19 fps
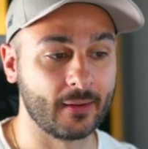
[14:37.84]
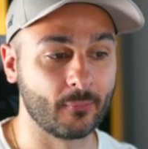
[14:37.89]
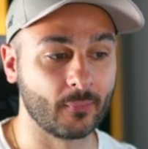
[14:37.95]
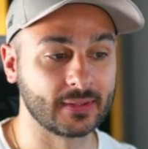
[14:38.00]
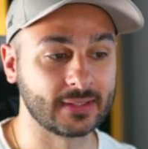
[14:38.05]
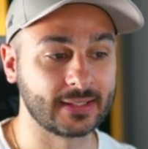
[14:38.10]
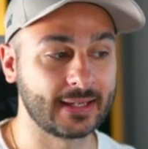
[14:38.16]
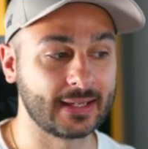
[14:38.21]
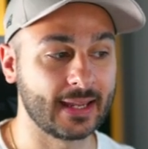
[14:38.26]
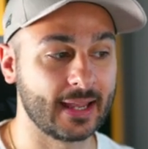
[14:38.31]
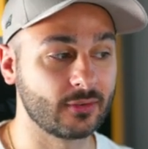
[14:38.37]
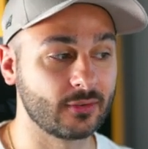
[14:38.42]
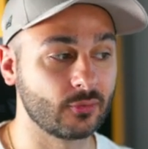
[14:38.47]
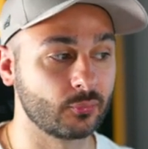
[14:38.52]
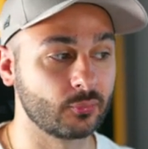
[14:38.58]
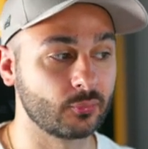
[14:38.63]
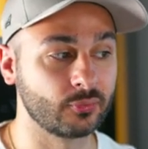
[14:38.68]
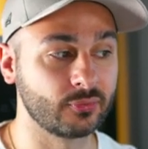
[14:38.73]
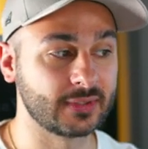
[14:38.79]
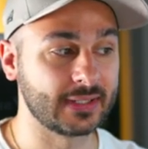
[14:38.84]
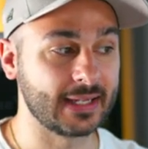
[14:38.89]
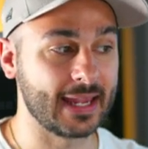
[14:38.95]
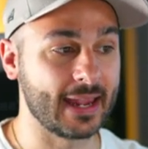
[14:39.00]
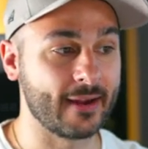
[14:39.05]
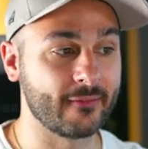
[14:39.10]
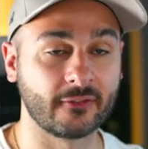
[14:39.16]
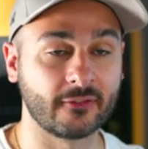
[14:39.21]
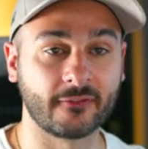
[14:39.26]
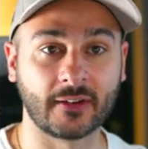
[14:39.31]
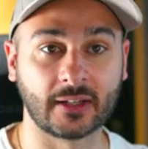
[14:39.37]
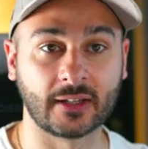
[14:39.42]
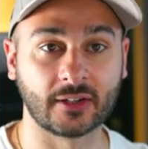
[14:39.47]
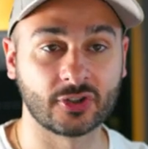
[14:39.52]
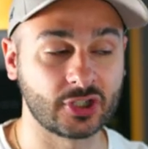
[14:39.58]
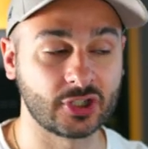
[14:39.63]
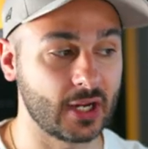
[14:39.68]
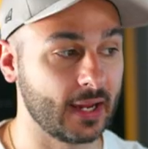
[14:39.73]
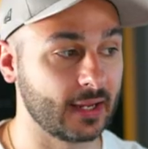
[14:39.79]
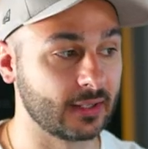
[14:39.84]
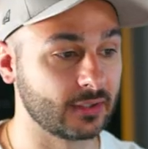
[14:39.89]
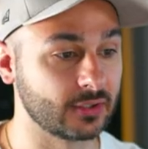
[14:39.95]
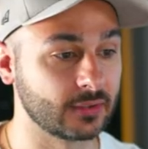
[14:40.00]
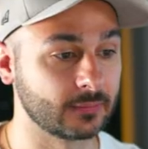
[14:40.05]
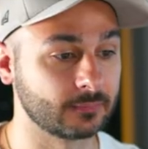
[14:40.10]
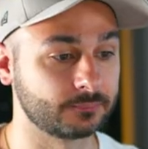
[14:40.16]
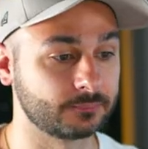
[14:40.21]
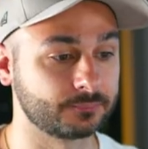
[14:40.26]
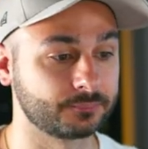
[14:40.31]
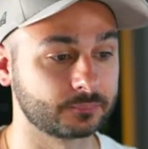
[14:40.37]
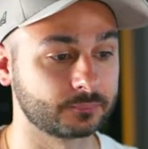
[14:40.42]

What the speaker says: and once again, we'll see everything change.